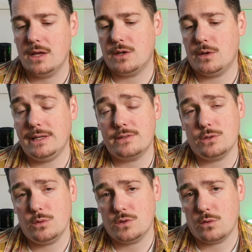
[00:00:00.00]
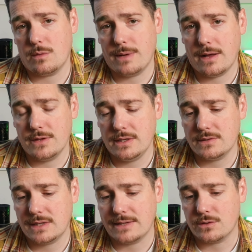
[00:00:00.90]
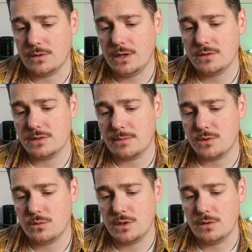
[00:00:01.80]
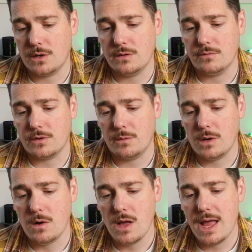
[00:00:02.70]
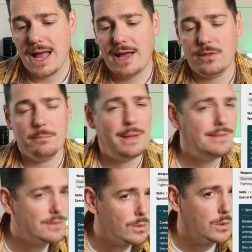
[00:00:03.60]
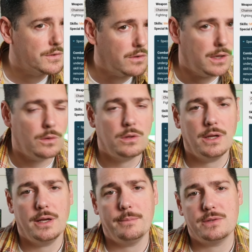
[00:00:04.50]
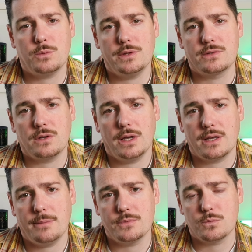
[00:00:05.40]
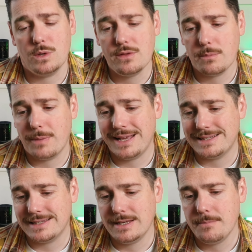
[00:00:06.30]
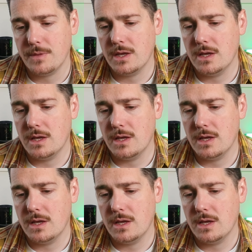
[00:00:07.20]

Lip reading: No need to talk about the stats on those because I'm sure you know them very well. And the mentor skill is what this guy comes with, baked in.